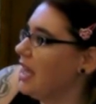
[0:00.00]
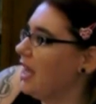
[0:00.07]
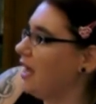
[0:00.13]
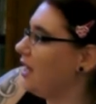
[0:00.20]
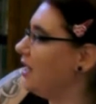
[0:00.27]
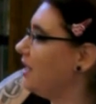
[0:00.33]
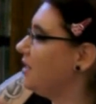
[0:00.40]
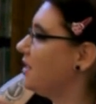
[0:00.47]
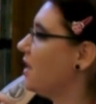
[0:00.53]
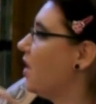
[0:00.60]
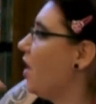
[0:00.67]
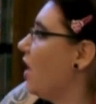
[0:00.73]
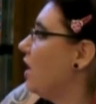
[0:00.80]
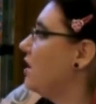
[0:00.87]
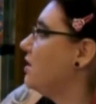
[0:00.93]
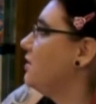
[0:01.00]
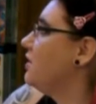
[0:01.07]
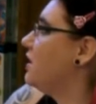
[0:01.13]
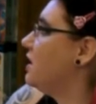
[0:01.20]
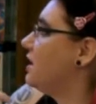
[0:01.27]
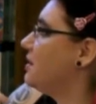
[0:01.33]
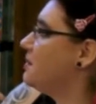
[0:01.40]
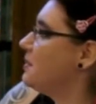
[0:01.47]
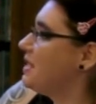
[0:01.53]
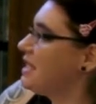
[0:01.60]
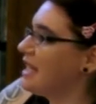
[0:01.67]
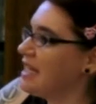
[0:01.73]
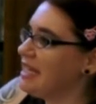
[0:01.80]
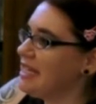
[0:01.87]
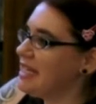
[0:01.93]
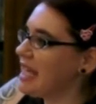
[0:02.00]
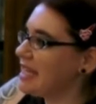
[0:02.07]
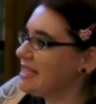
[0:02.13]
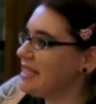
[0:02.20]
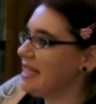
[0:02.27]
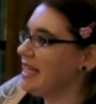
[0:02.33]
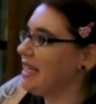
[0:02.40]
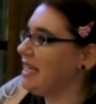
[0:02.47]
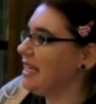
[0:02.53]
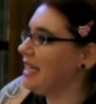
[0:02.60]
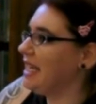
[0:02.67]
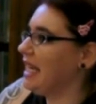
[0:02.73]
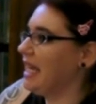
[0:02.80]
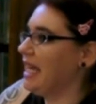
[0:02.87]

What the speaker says: And all of the second guessing